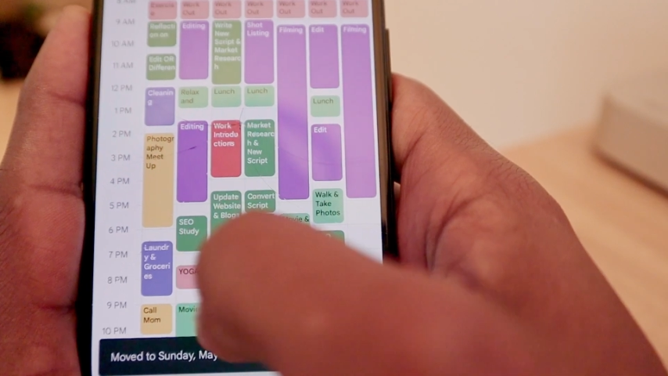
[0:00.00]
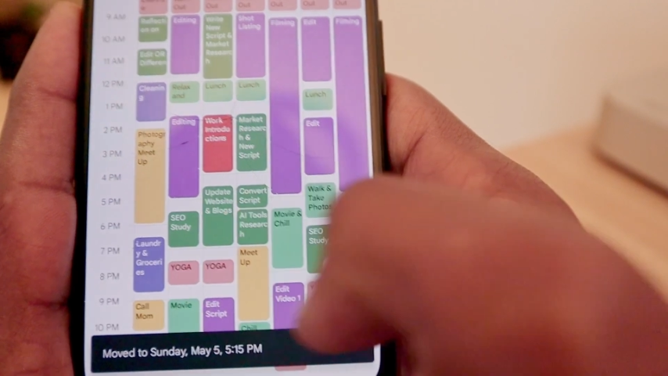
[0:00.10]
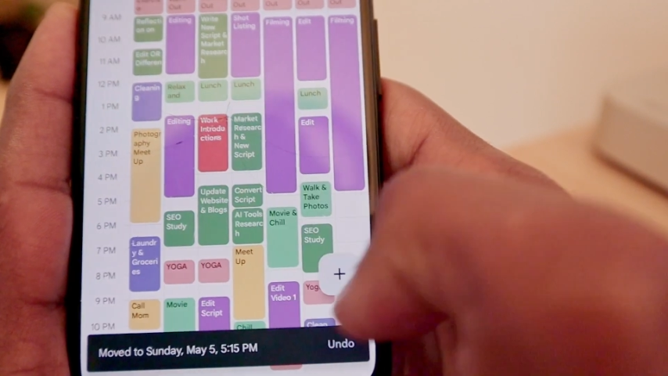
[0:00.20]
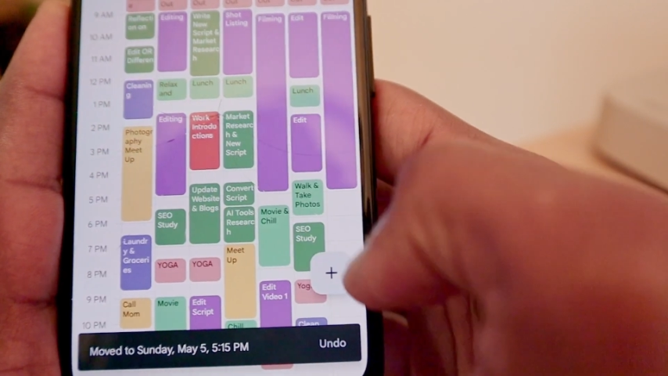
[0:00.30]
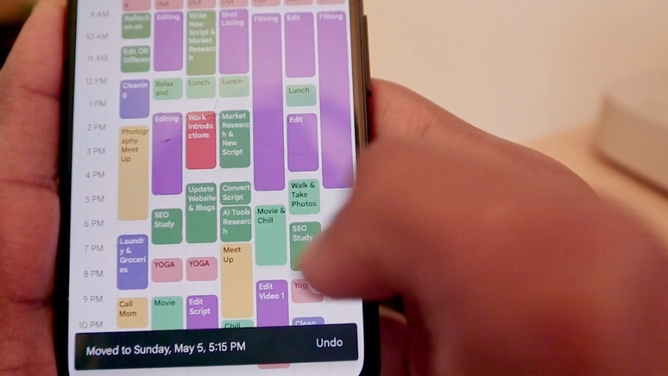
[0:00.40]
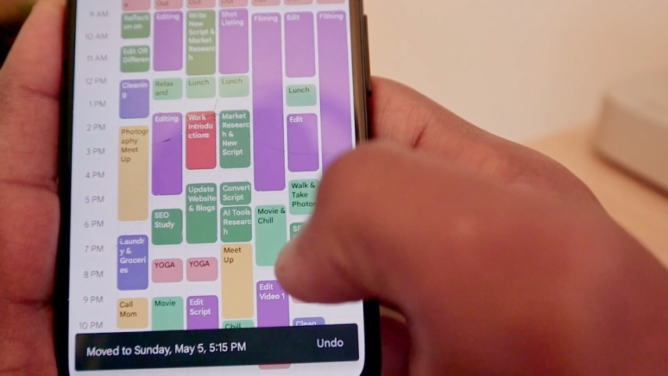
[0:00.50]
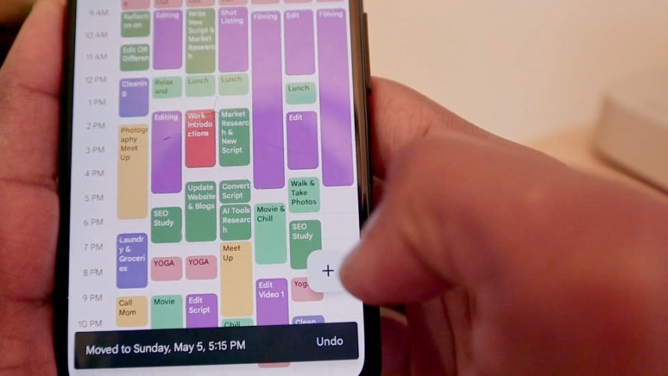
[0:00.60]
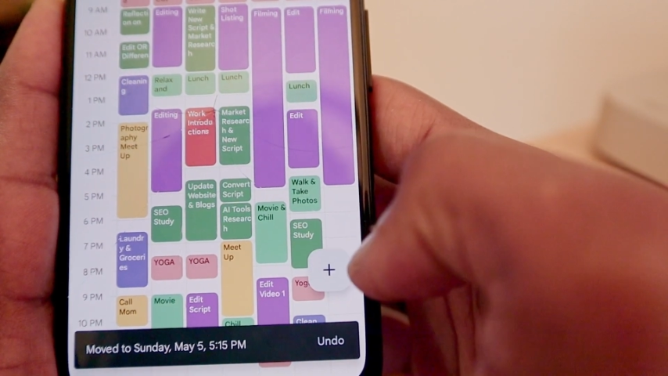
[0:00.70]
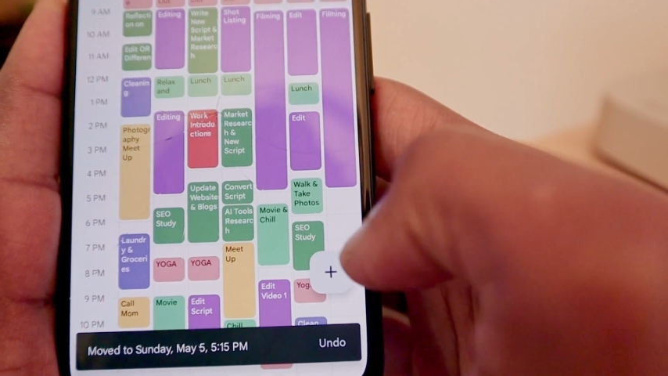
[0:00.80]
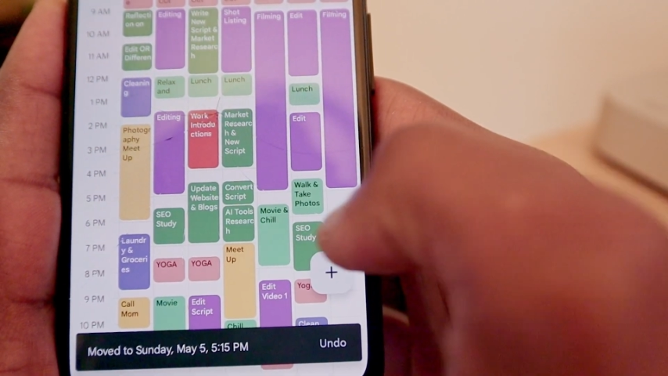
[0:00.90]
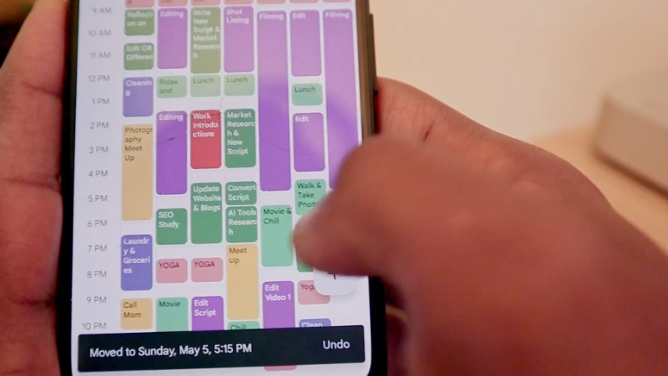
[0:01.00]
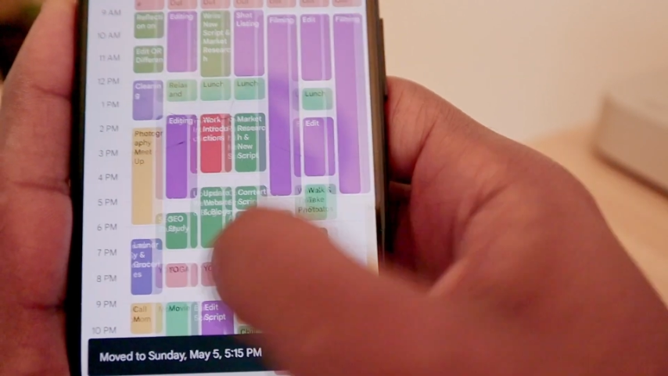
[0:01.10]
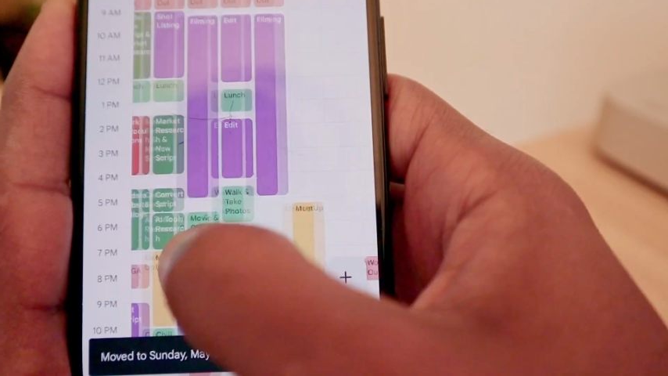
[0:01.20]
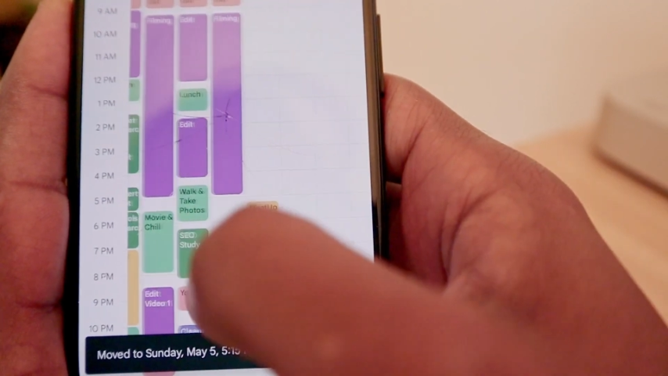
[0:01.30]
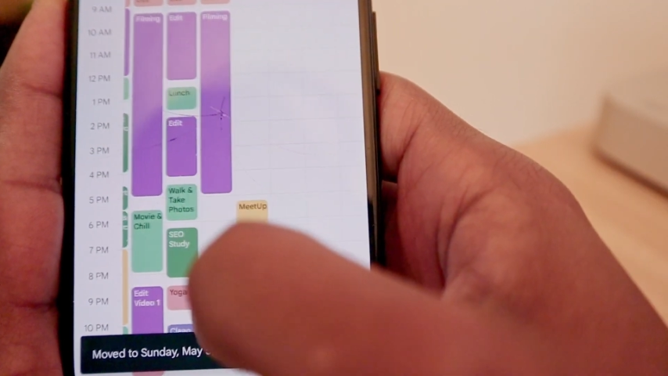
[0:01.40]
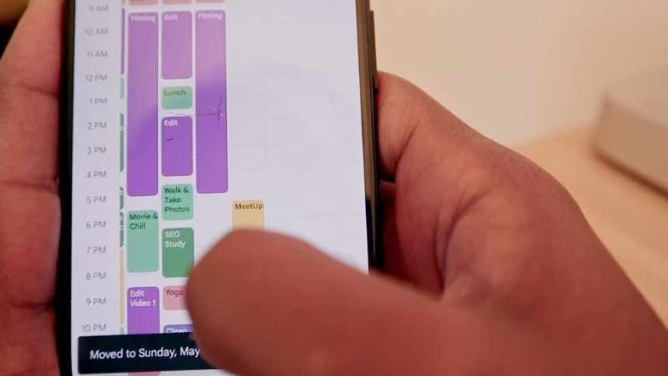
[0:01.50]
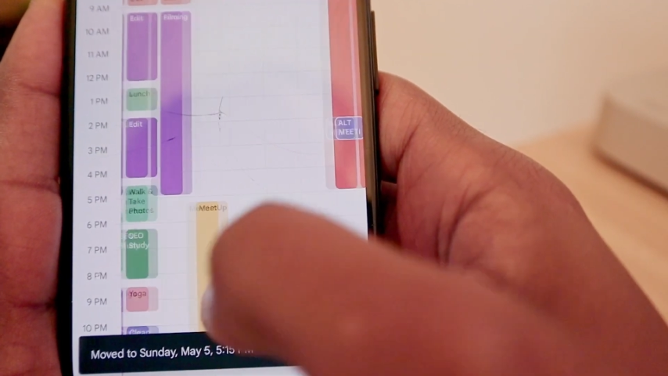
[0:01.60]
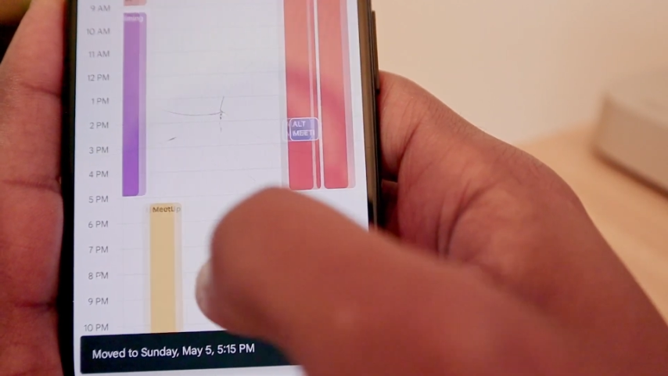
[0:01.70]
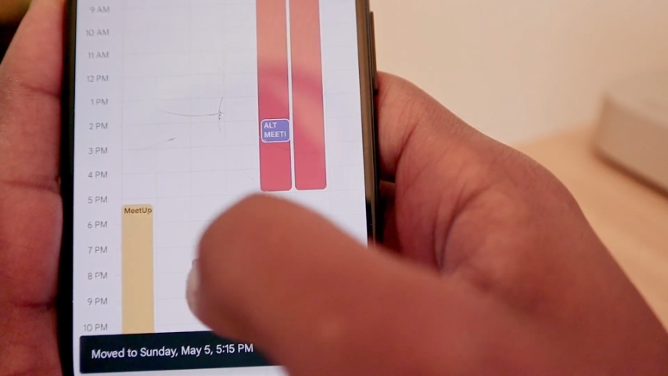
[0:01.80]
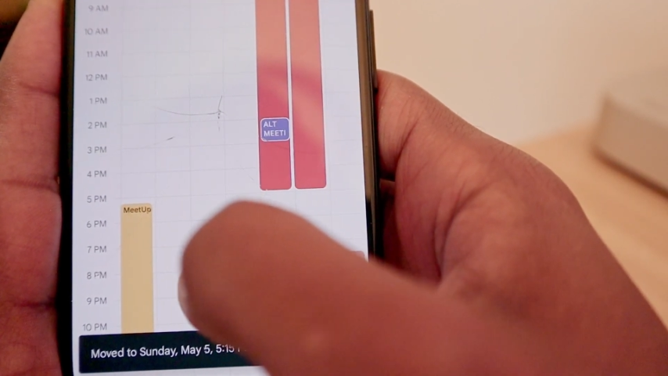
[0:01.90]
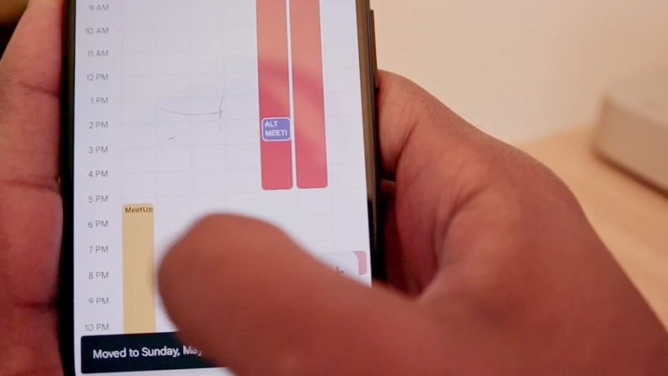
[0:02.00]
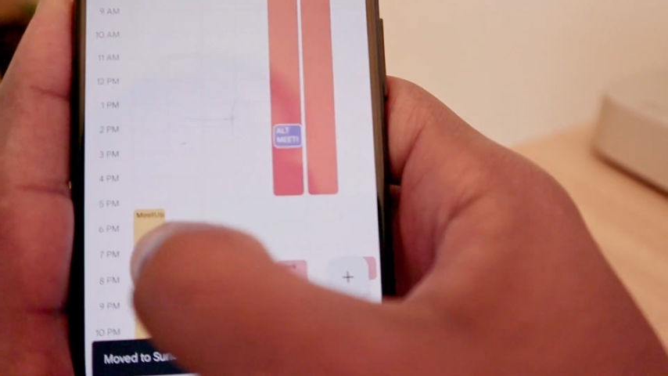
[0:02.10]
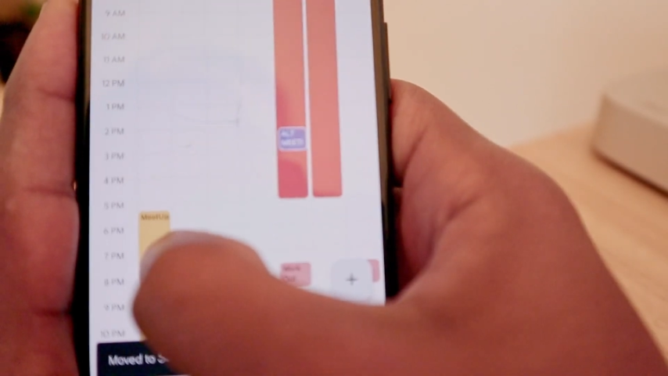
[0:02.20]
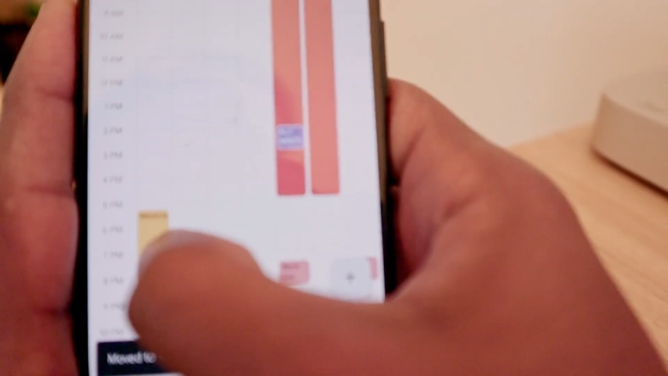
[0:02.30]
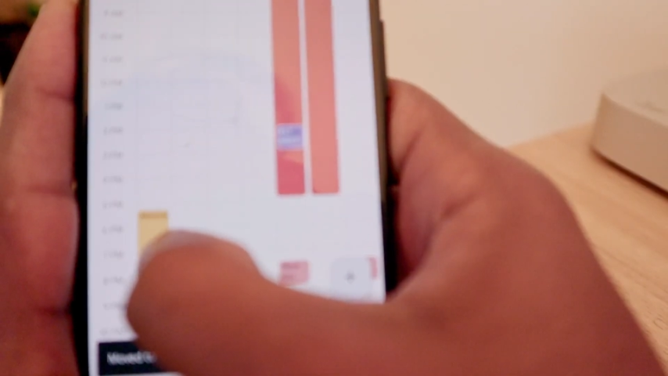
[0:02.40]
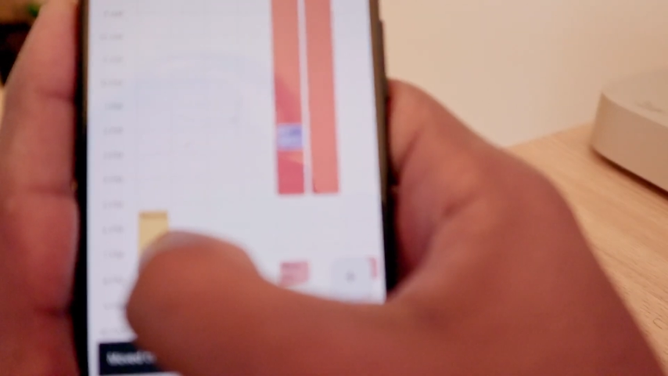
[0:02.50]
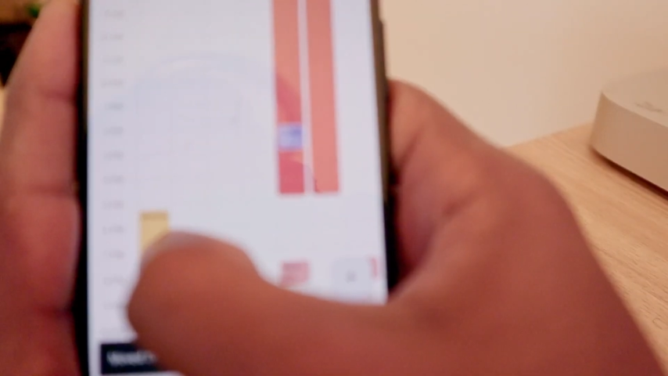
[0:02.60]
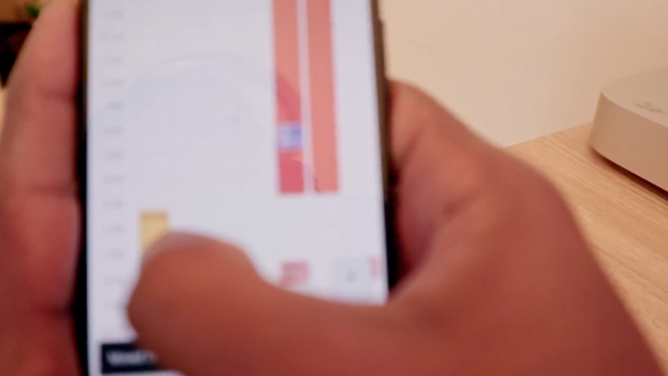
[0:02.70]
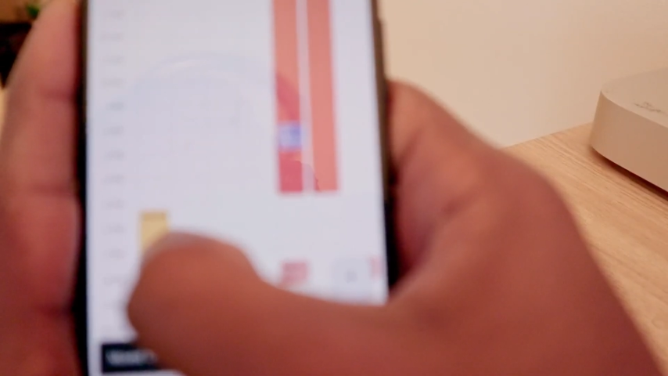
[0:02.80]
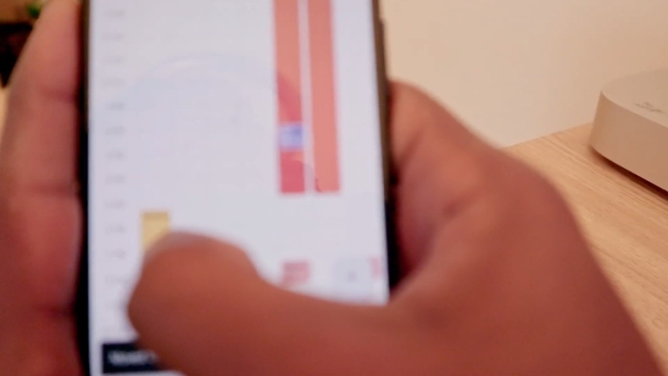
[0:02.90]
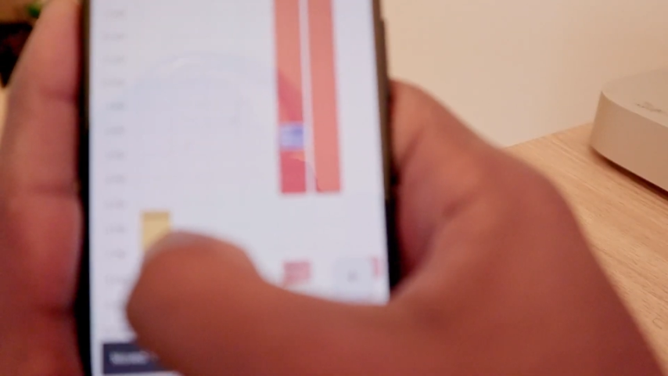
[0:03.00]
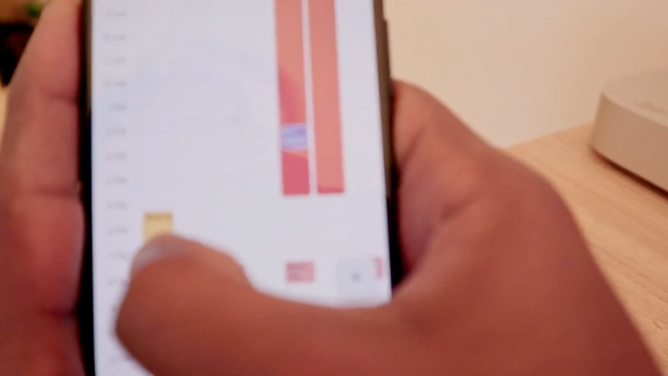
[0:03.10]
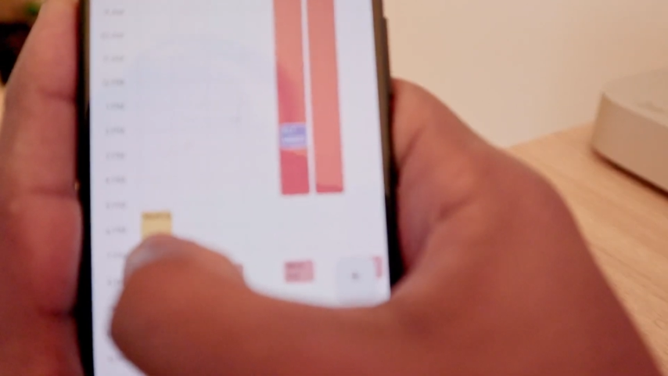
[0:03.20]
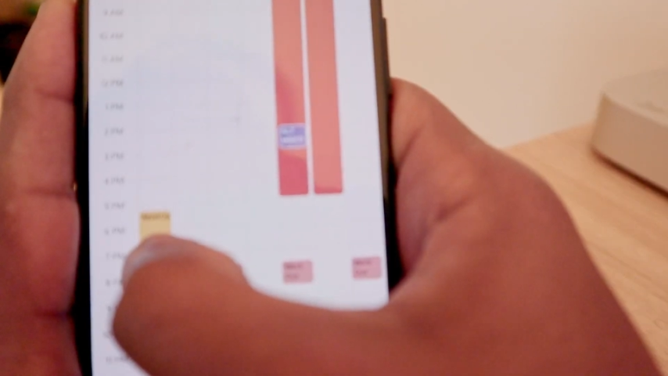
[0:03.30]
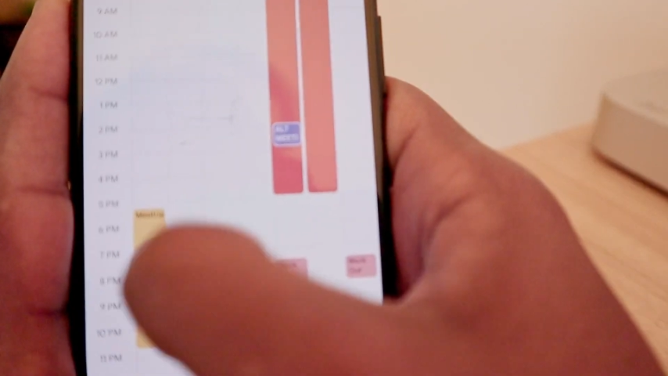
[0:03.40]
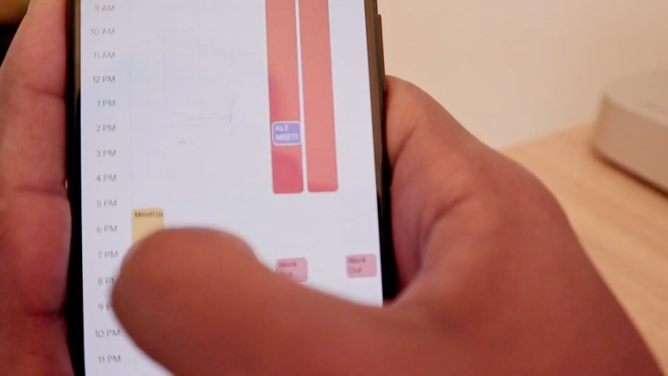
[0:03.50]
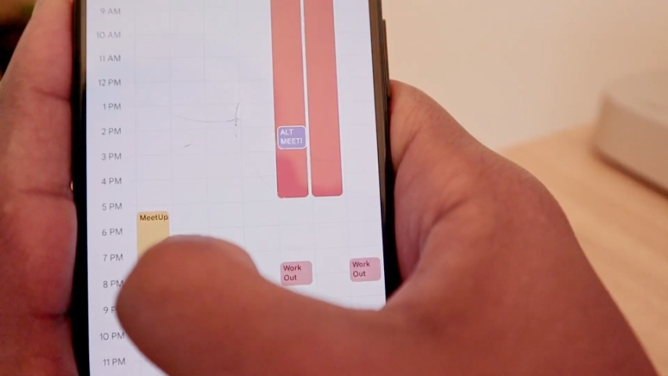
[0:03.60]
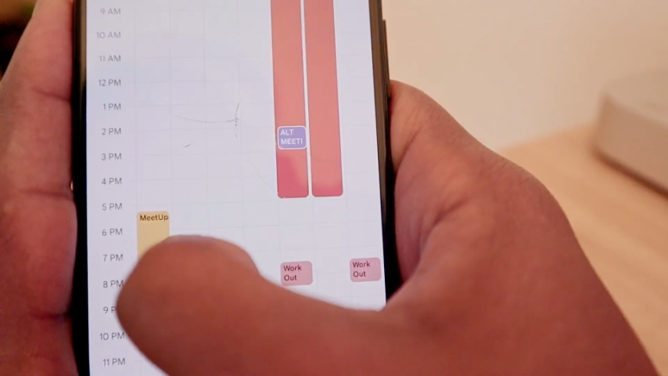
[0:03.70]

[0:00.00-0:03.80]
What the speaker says: [unreadable: no face in view]